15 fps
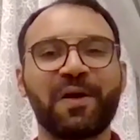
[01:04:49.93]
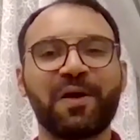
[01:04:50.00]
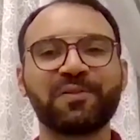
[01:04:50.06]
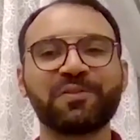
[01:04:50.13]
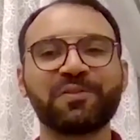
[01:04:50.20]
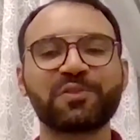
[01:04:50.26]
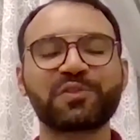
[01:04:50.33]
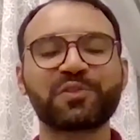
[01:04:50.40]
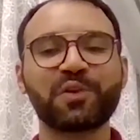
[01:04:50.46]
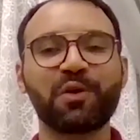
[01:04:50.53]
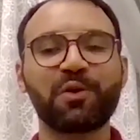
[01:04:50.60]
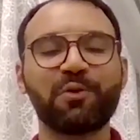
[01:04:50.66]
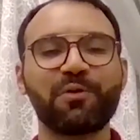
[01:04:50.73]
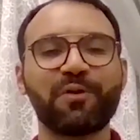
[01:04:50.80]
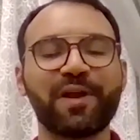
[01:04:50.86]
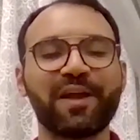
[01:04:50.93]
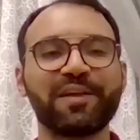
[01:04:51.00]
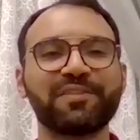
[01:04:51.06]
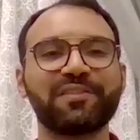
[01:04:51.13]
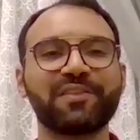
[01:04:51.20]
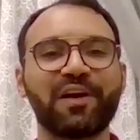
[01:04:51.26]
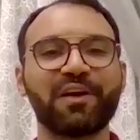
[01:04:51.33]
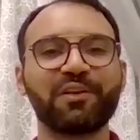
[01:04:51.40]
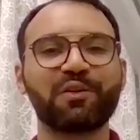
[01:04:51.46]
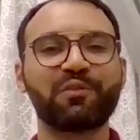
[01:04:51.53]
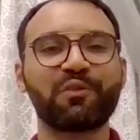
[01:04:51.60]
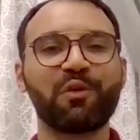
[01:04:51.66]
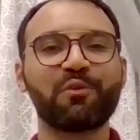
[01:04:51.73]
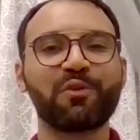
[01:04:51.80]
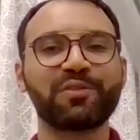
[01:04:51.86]
on your show, and look
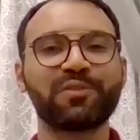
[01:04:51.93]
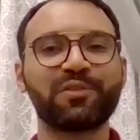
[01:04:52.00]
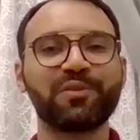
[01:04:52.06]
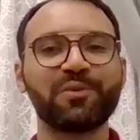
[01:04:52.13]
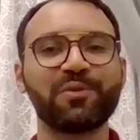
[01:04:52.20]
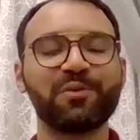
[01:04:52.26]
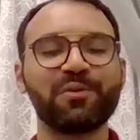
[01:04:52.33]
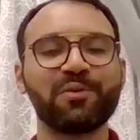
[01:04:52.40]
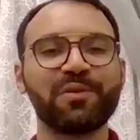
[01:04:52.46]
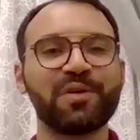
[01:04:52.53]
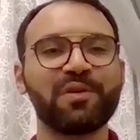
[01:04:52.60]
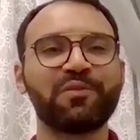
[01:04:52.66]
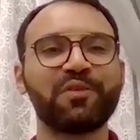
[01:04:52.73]
forward to